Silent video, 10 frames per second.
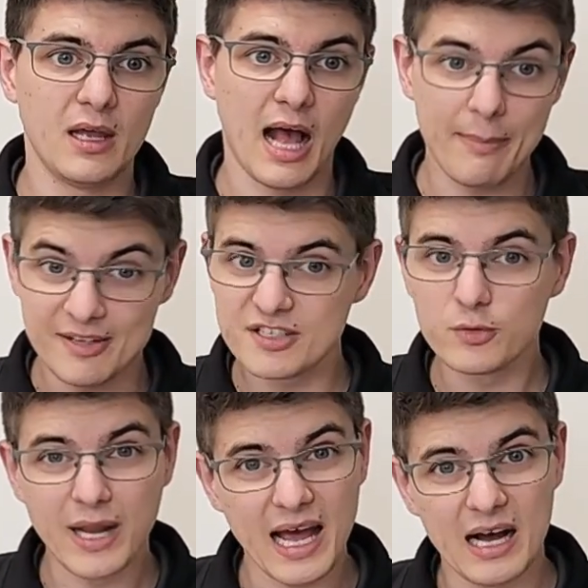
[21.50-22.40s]
Up until
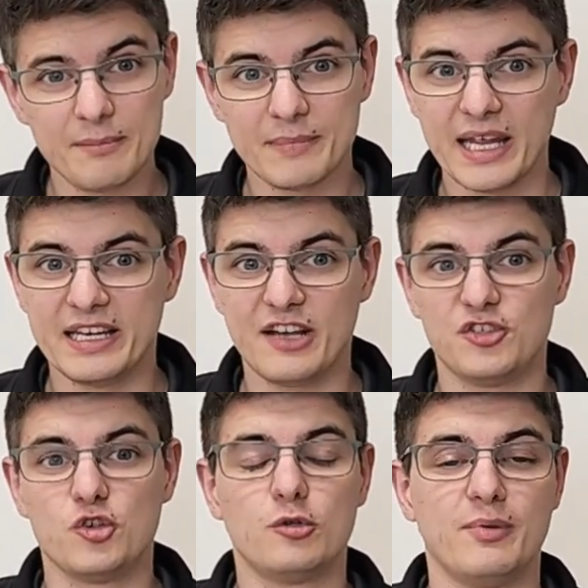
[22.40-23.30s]
now,
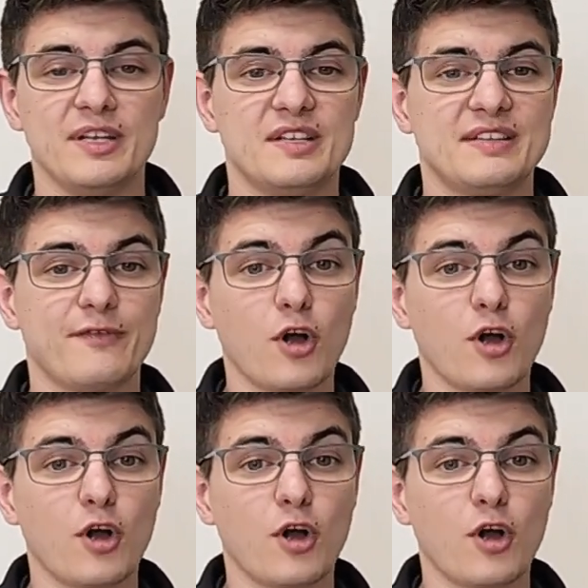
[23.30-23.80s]
industrial printers have